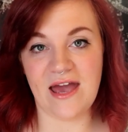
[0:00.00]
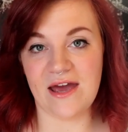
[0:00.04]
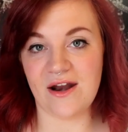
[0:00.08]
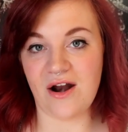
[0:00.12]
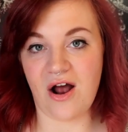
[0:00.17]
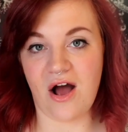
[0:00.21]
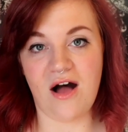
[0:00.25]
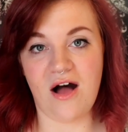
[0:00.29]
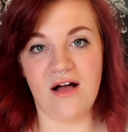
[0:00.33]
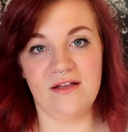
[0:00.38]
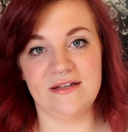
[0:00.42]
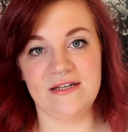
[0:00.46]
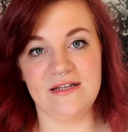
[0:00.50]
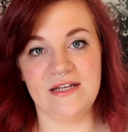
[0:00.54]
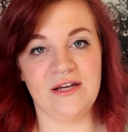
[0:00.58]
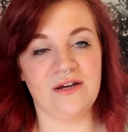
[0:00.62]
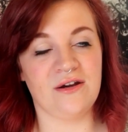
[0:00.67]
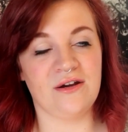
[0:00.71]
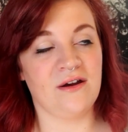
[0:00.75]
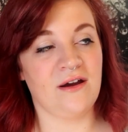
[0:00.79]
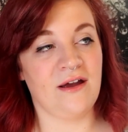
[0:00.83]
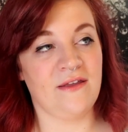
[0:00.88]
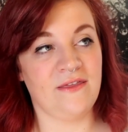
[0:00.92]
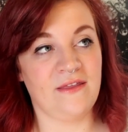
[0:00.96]
at all in
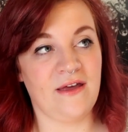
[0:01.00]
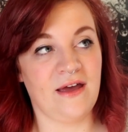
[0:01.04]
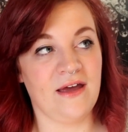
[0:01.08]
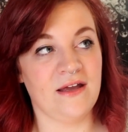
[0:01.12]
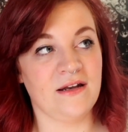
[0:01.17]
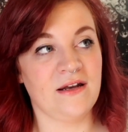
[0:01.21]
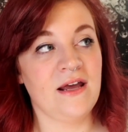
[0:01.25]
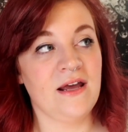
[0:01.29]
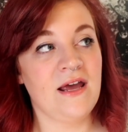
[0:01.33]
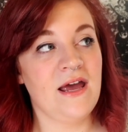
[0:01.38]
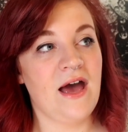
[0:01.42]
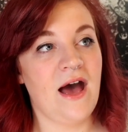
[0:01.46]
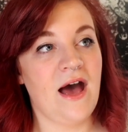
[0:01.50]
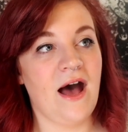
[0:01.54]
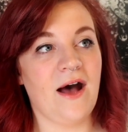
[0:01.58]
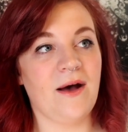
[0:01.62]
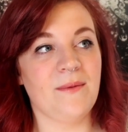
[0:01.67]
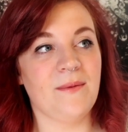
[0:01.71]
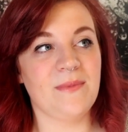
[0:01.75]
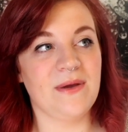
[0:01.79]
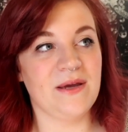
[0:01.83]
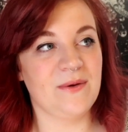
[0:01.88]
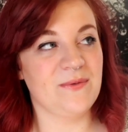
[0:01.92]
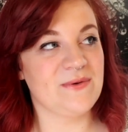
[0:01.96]
here, and that
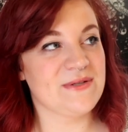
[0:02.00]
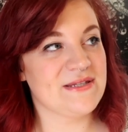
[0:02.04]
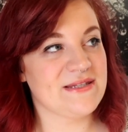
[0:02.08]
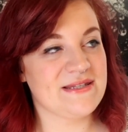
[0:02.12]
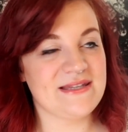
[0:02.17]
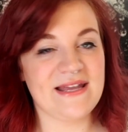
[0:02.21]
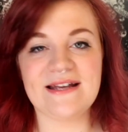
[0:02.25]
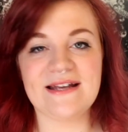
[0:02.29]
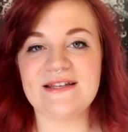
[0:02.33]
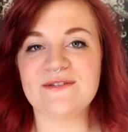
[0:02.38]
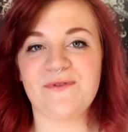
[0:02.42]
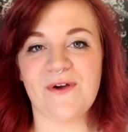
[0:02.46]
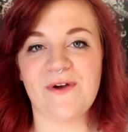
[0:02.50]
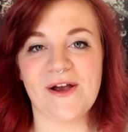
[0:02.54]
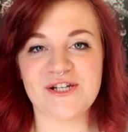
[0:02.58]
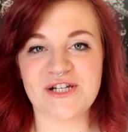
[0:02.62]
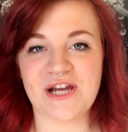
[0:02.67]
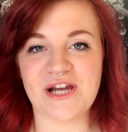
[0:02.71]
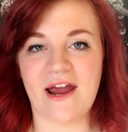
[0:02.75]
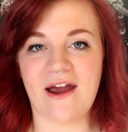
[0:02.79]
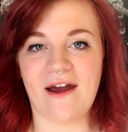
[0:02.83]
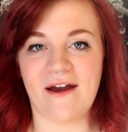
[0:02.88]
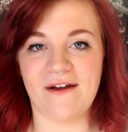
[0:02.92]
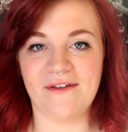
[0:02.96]
it was nice fresh
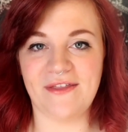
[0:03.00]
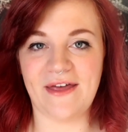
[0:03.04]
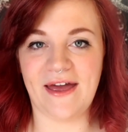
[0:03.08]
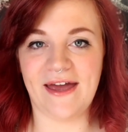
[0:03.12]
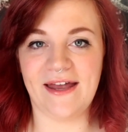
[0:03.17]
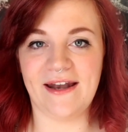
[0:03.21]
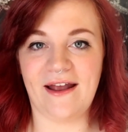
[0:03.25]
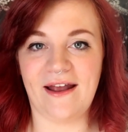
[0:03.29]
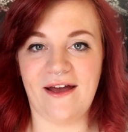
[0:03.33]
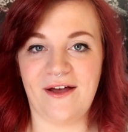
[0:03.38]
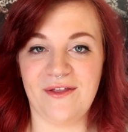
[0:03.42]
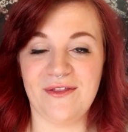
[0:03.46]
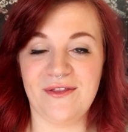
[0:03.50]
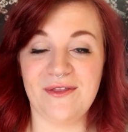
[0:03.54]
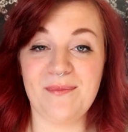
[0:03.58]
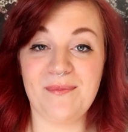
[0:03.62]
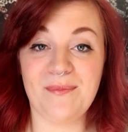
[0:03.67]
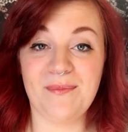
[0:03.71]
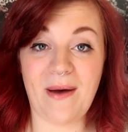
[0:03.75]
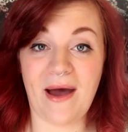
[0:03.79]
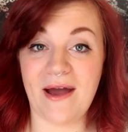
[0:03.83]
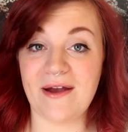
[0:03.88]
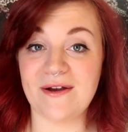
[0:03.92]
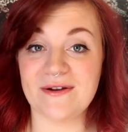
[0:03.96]
air that the
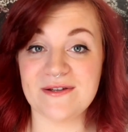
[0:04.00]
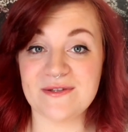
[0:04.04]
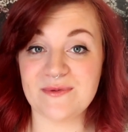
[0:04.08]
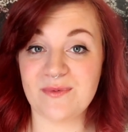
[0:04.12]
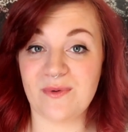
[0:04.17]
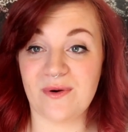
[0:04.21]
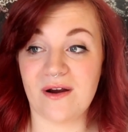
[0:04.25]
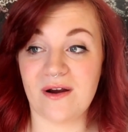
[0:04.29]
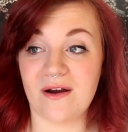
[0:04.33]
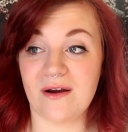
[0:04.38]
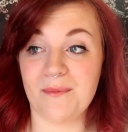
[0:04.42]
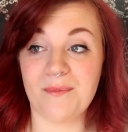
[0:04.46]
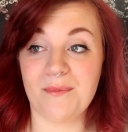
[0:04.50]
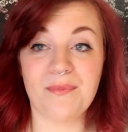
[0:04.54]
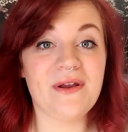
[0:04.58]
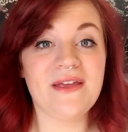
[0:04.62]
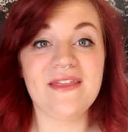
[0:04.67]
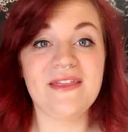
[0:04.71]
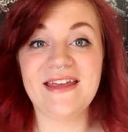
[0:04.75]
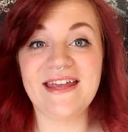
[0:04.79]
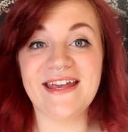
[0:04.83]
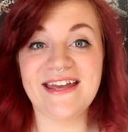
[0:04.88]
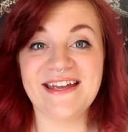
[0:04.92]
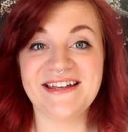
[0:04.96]
buyers were
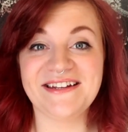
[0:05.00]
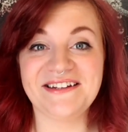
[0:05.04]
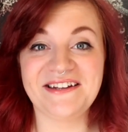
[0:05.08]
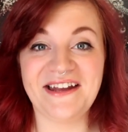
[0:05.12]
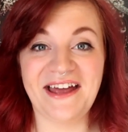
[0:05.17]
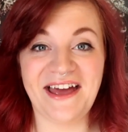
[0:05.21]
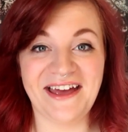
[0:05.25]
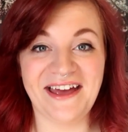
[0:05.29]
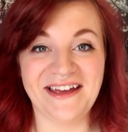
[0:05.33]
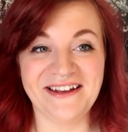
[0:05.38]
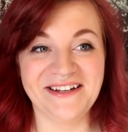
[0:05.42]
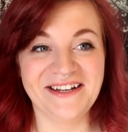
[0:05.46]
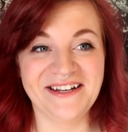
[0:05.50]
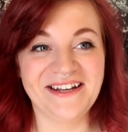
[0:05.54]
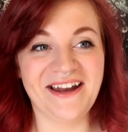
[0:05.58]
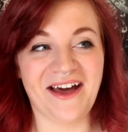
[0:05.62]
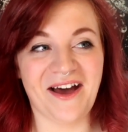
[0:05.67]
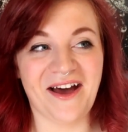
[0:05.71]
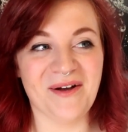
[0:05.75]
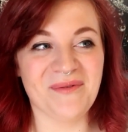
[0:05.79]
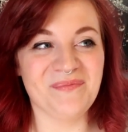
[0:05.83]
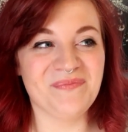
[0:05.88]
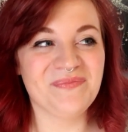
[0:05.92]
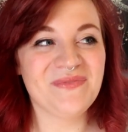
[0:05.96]
breathing in,
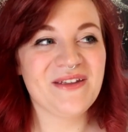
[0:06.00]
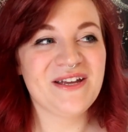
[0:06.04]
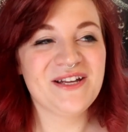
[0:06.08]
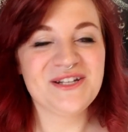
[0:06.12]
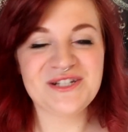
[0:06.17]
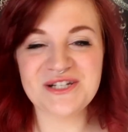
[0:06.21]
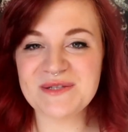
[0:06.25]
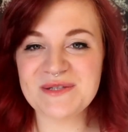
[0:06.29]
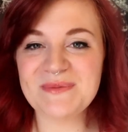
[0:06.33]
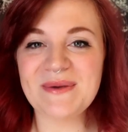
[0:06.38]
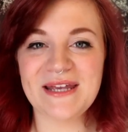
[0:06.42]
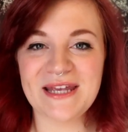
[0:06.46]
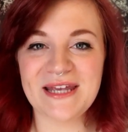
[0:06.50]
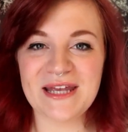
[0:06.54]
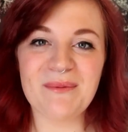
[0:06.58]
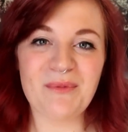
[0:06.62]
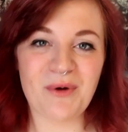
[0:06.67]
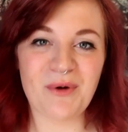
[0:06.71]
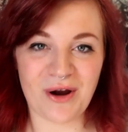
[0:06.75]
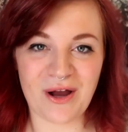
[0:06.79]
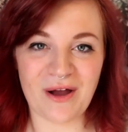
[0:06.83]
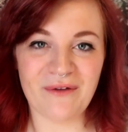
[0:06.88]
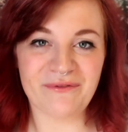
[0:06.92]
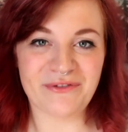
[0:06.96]
and just making it
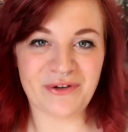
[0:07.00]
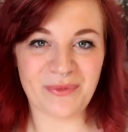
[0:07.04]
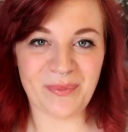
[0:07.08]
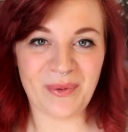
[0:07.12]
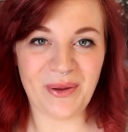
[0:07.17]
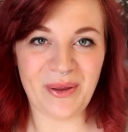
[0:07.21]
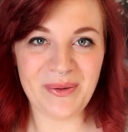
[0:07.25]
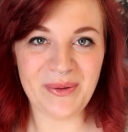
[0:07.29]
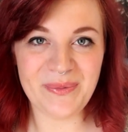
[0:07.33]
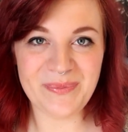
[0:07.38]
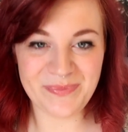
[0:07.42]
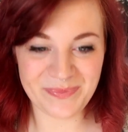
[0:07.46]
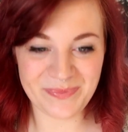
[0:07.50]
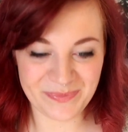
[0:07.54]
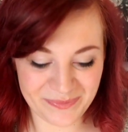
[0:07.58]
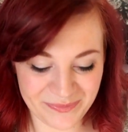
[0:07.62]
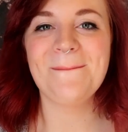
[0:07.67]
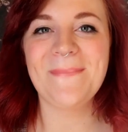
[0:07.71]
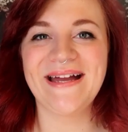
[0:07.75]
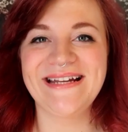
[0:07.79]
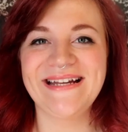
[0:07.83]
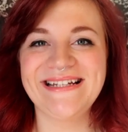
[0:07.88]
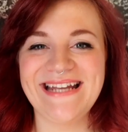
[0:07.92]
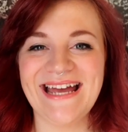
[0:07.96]
more comfortable.
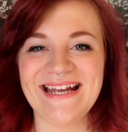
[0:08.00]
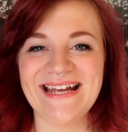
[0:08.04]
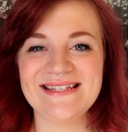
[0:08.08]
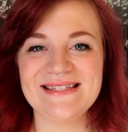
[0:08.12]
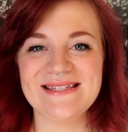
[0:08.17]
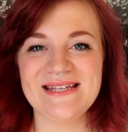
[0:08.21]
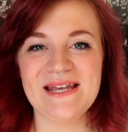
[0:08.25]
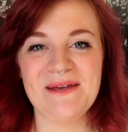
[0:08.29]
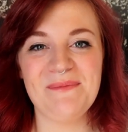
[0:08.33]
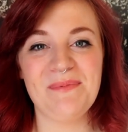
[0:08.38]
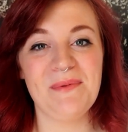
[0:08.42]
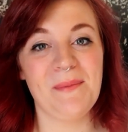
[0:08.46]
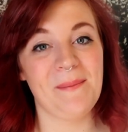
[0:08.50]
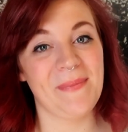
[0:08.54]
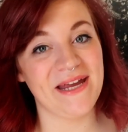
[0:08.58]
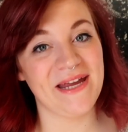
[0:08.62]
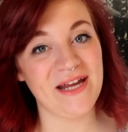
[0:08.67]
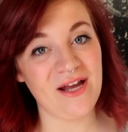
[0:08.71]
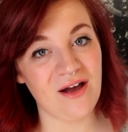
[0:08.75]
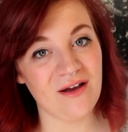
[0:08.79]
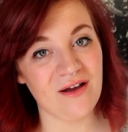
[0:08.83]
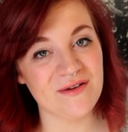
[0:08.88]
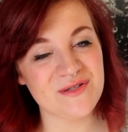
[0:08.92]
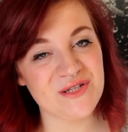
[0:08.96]
My next tip
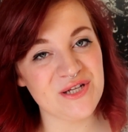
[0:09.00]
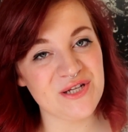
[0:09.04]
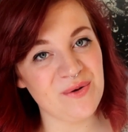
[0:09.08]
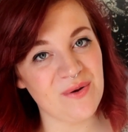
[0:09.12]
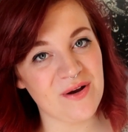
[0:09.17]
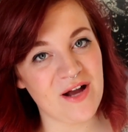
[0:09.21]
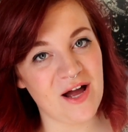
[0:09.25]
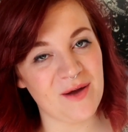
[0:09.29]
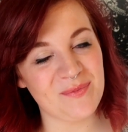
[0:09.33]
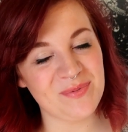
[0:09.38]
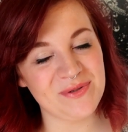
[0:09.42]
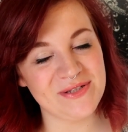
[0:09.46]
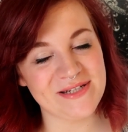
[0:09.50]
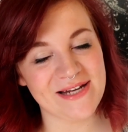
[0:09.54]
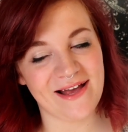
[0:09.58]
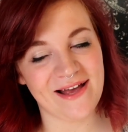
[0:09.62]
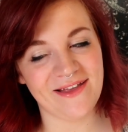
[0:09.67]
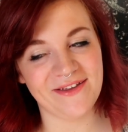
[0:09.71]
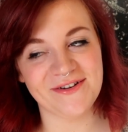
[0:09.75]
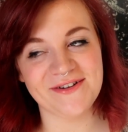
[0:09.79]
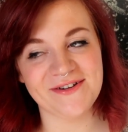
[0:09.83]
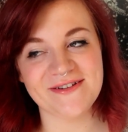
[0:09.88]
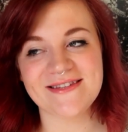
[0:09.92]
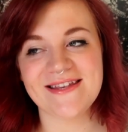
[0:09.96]
might cost you a couple
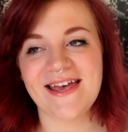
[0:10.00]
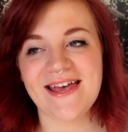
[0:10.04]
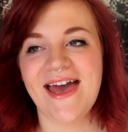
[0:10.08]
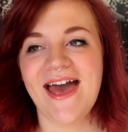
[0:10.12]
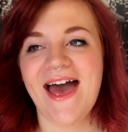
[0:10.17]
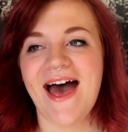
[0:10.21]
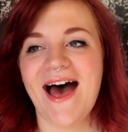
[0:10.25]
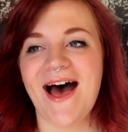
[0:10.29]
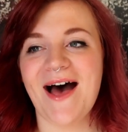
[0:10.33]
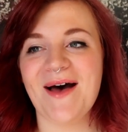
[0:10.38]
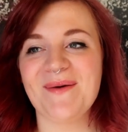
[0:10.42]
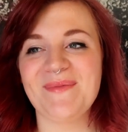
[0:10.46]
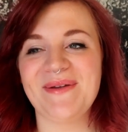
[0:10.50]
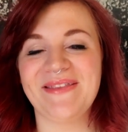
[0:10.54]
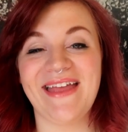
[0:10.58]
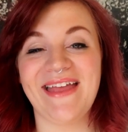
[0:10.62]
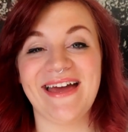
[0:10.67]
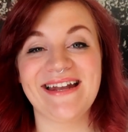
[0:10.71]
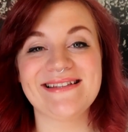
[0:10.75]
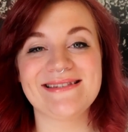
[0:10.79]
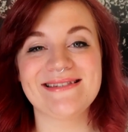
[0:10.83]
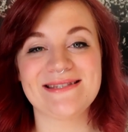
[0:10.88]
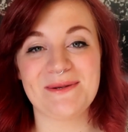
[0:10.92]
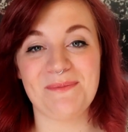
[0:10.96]
dollars, and
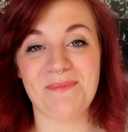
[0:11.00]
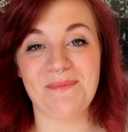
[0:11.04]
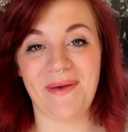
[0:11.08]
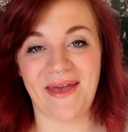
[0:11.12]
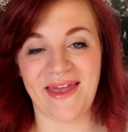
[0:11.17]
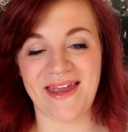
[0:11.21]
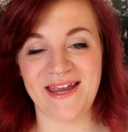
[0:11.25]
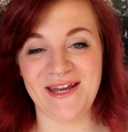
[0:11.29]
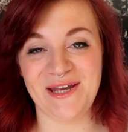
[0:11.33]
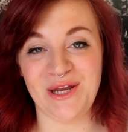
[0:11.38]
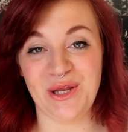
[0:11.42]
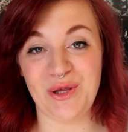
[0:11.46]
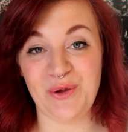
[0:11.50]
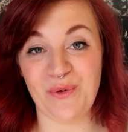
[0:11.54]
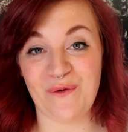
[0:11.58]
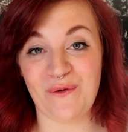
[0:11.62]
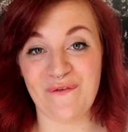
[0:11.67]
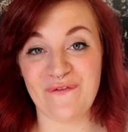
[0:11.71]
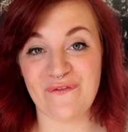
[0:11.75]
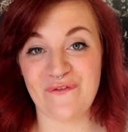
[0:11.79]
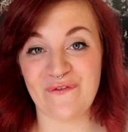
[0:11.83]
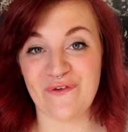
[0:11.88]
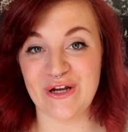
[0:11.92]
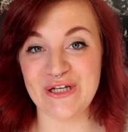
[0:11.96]
that is to paint your
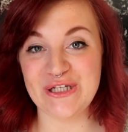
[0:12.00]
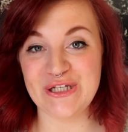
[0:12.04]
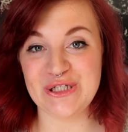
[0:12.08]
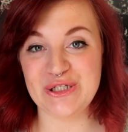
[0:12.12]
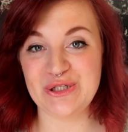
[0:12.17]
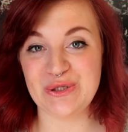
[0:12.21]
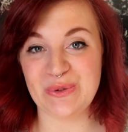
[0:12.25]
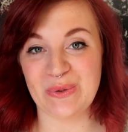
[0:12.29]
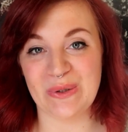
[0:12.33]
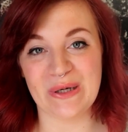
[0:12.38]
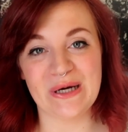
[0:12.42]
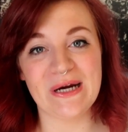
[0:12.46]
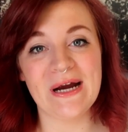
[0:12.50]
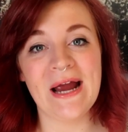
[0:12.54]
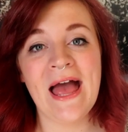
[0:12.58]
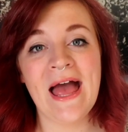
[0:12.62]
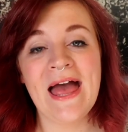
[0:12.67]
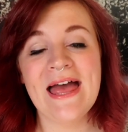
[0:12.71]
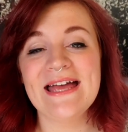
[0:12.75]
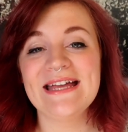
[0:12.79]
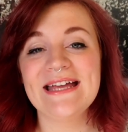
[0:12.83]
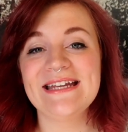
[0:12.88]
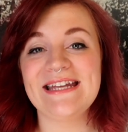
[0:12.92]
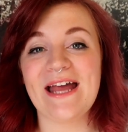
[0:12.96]
front door.
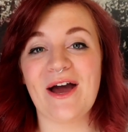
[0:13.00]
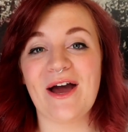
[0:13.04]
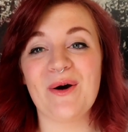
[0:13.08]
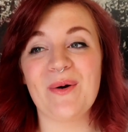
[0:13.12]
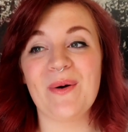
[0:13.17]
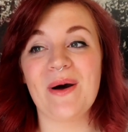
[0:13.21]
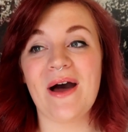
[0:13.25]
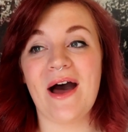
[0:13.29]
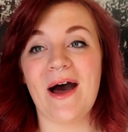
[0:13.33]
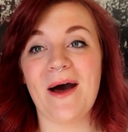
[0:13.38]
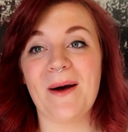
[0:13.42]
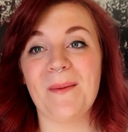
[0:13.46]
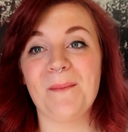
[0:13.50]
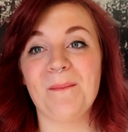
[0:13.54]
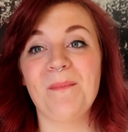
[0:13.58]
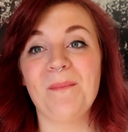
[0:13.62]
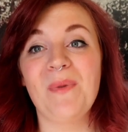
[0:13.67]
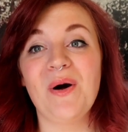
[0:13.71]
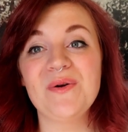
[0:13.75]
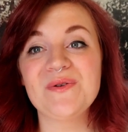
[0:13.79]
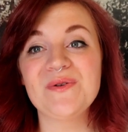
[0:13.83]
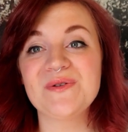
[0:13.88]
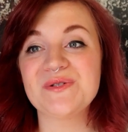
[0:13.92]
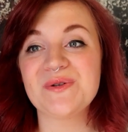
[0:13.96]
Now,
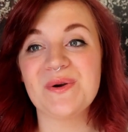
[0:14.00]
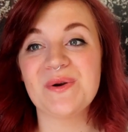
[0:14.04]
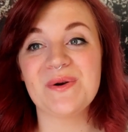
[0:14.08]
most